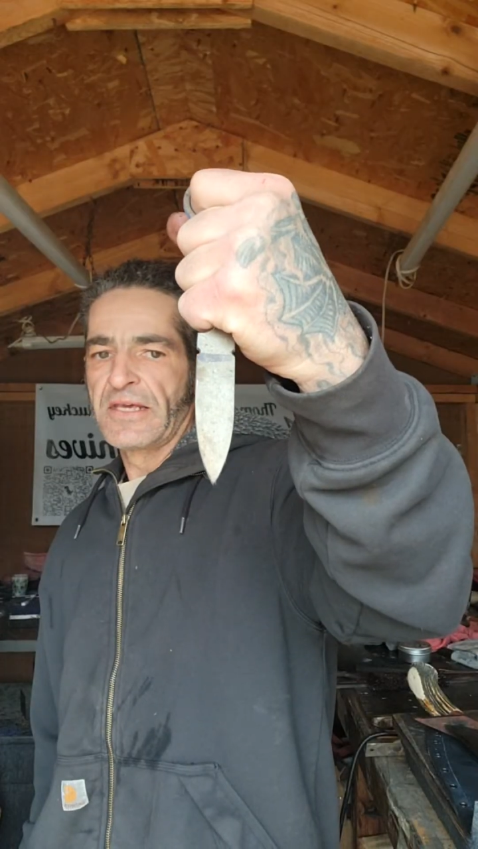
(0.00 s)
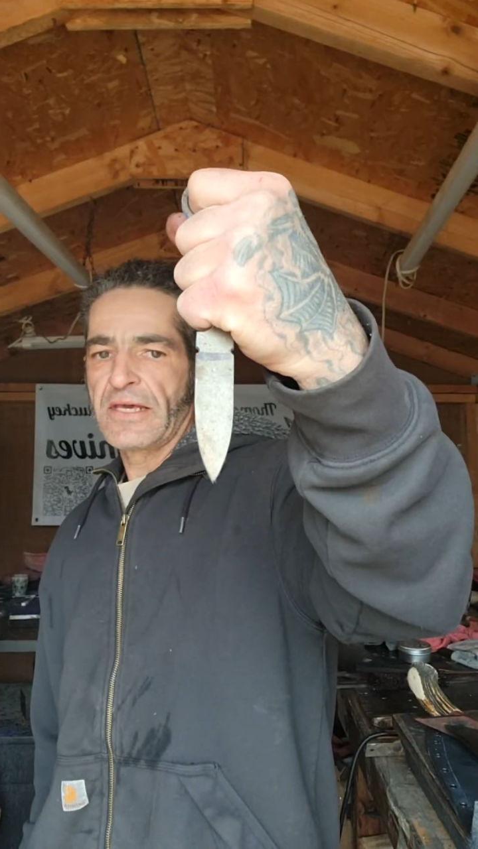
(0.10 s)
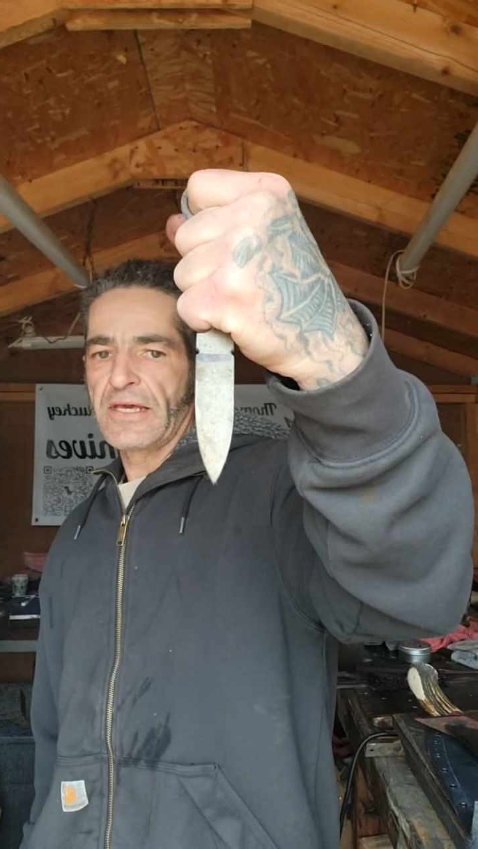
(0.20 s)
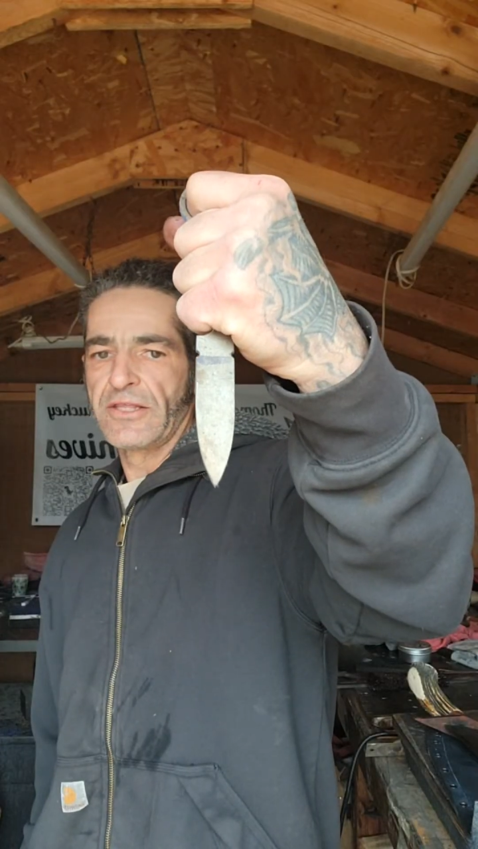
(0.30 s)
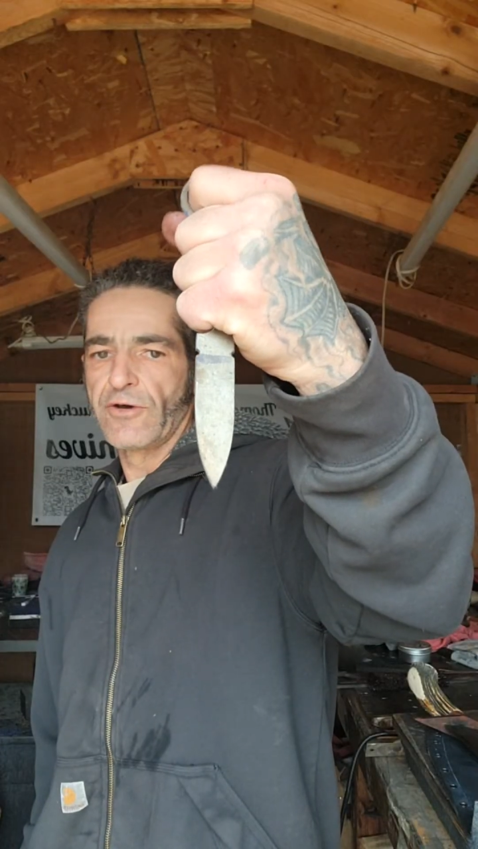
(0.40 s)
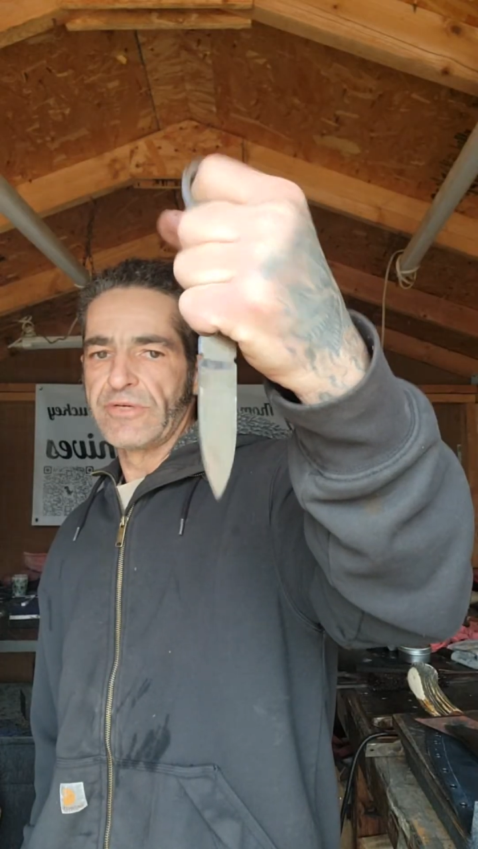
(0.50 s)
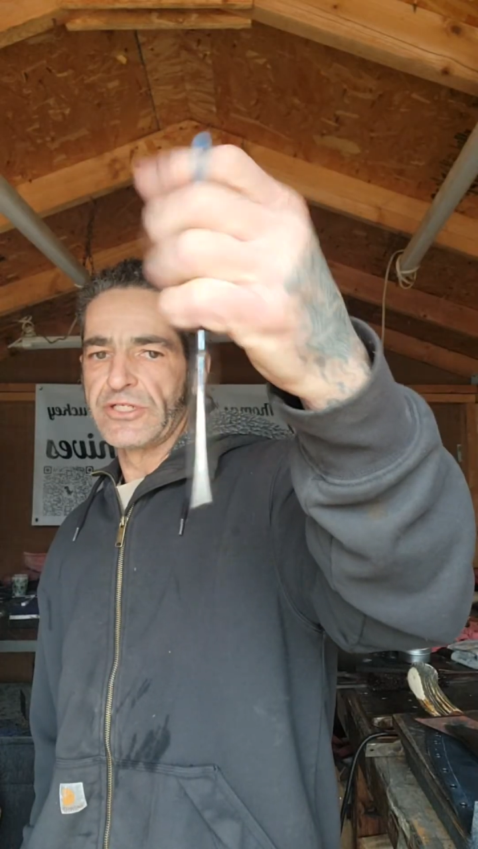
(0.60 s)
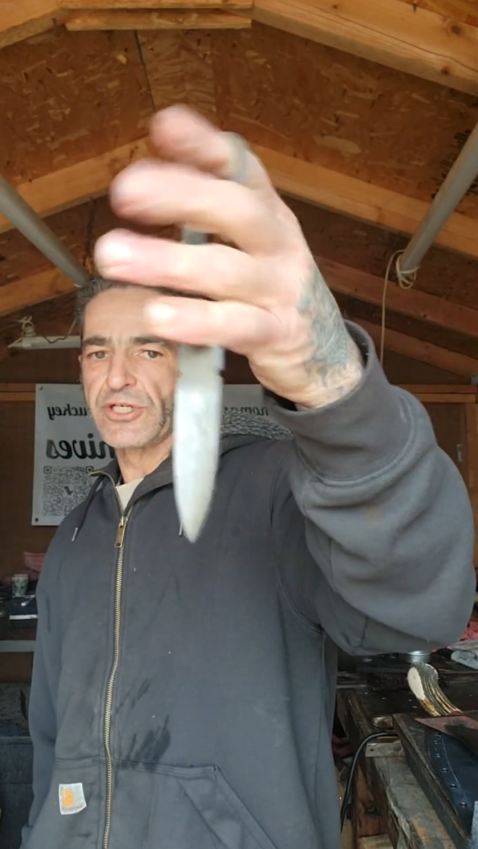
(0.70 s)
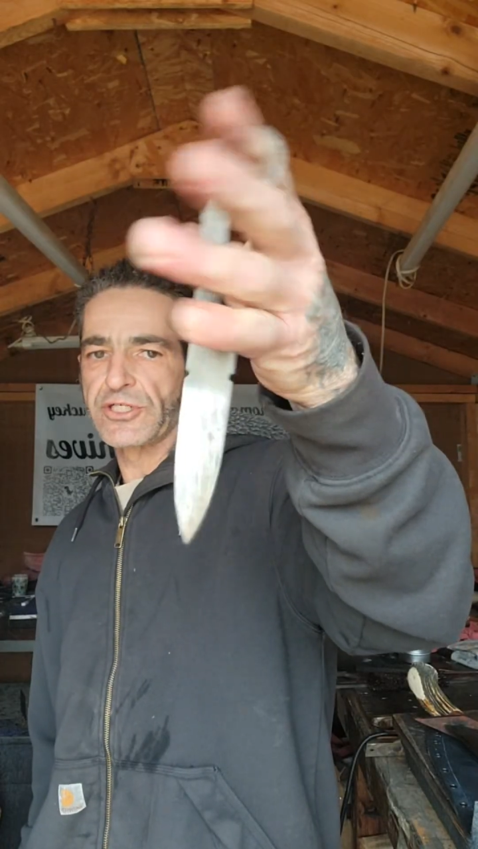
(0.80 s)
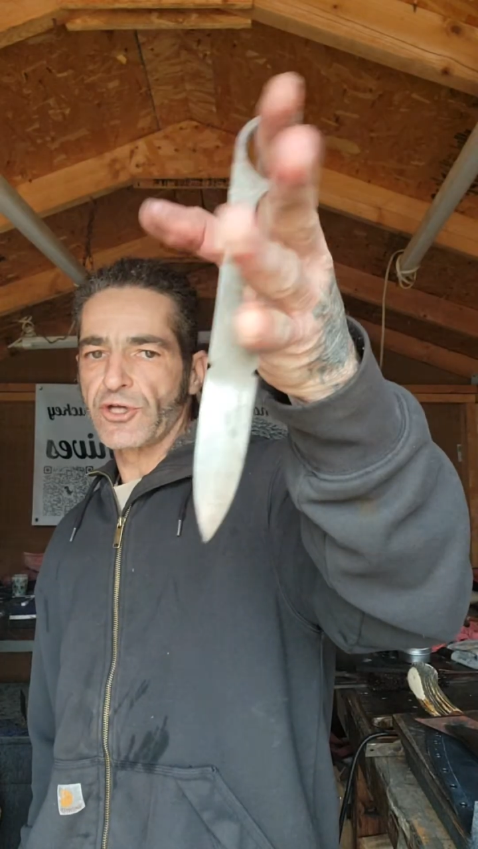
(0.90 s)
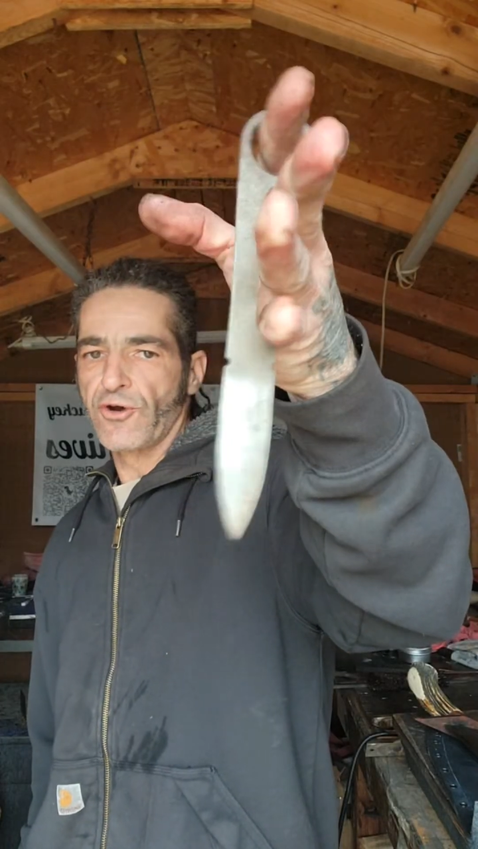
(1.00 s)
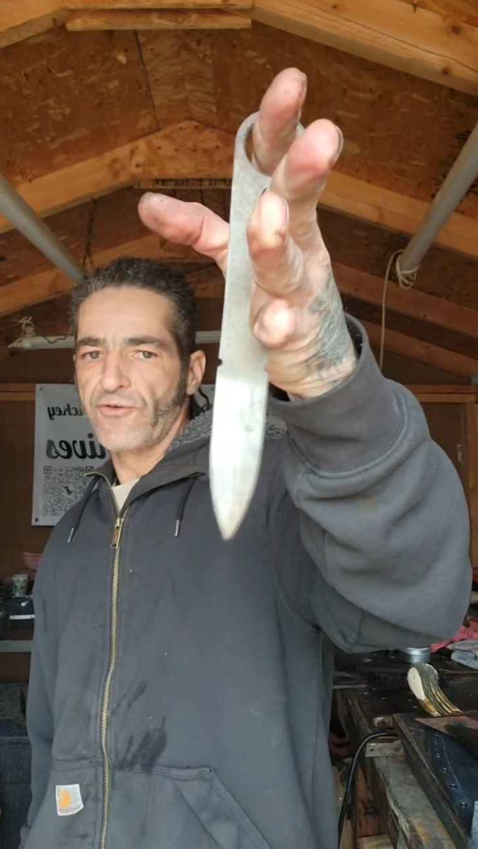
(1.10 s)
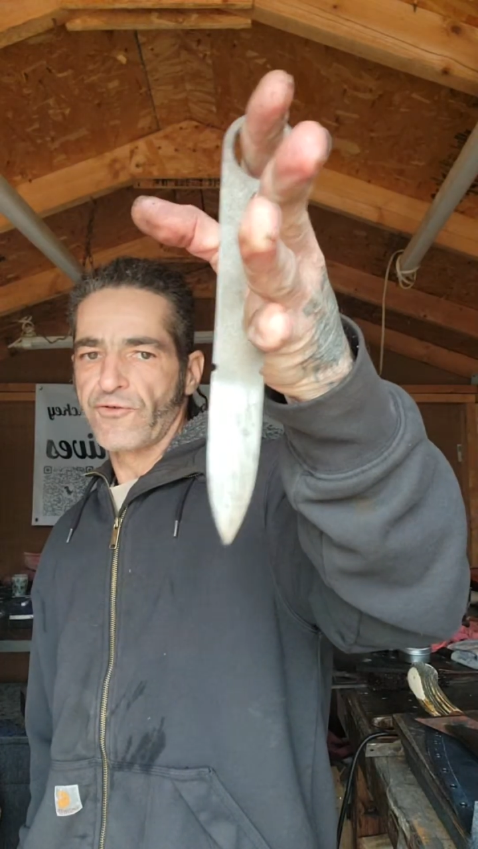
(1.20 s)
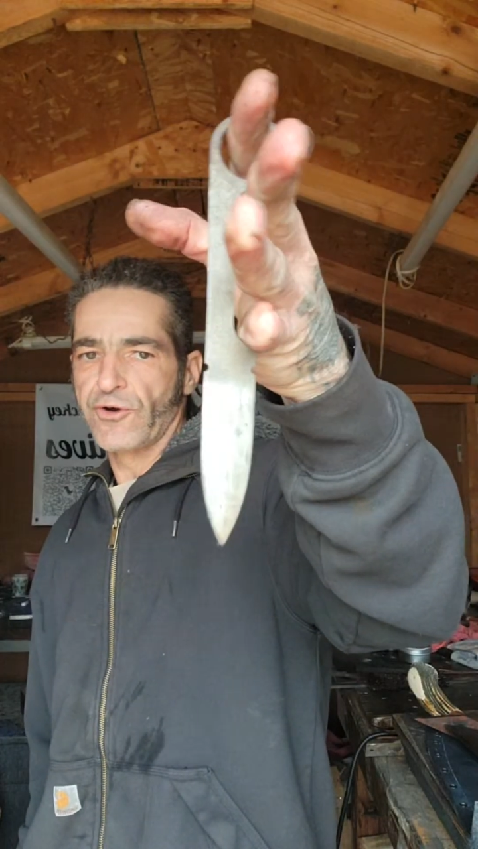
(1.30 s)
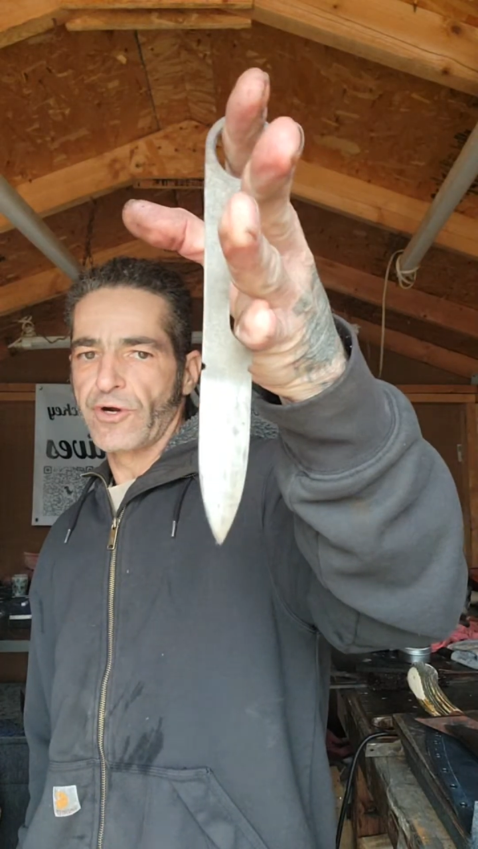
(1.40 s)
and they'll be just
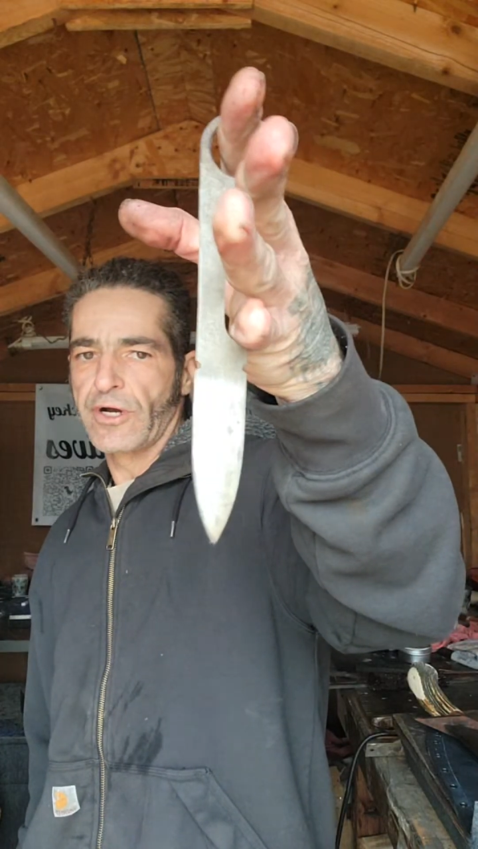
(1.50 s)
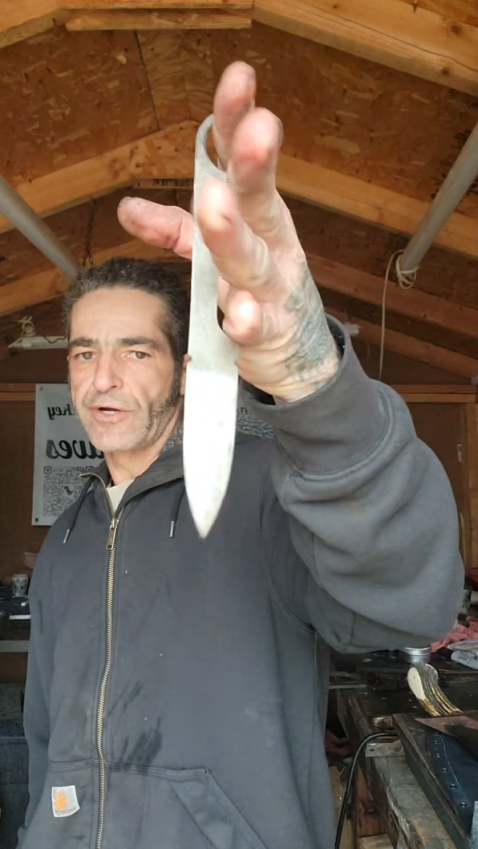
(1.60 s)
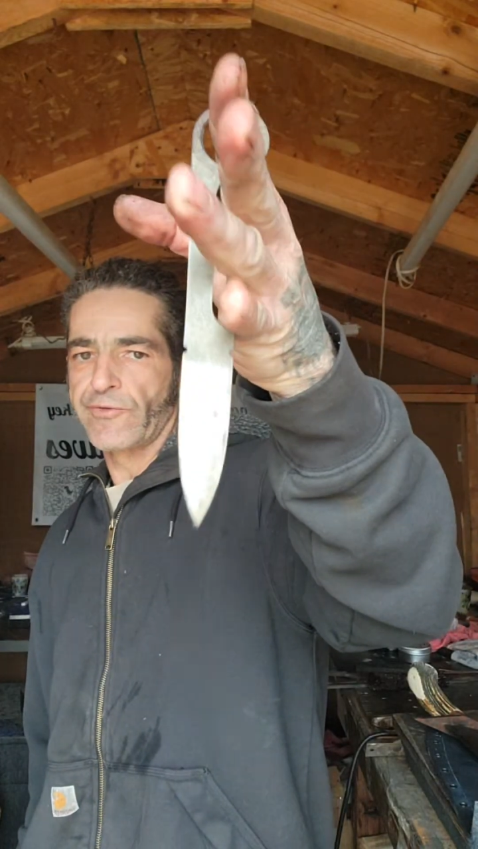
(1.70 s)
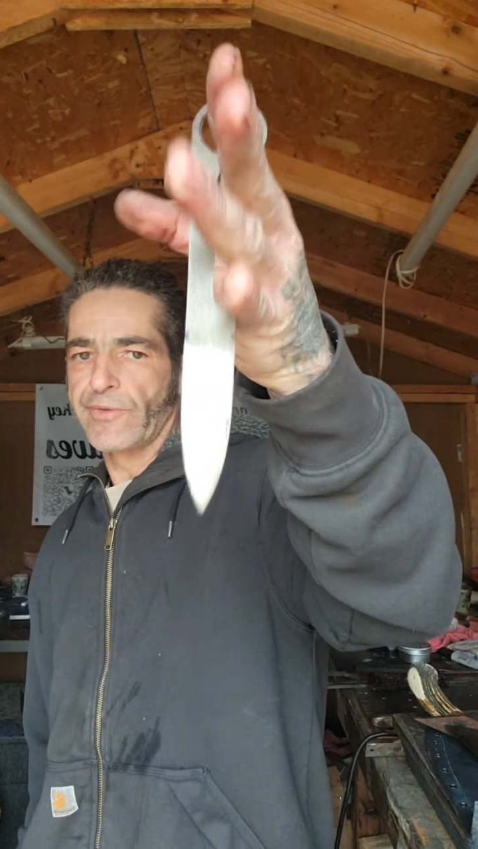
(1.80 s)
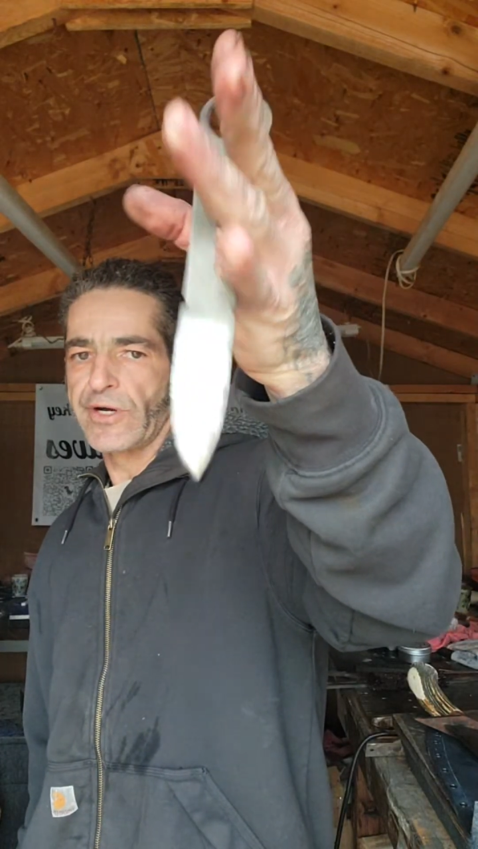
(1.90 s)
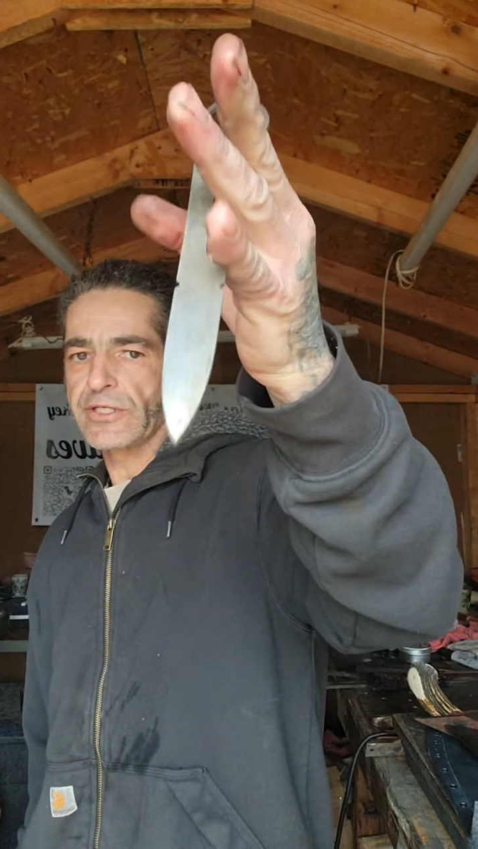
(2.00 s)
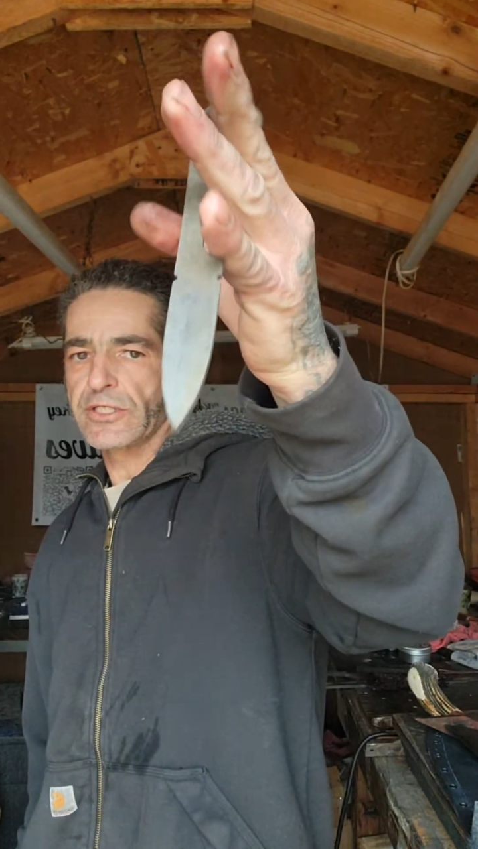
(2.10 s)
over $100.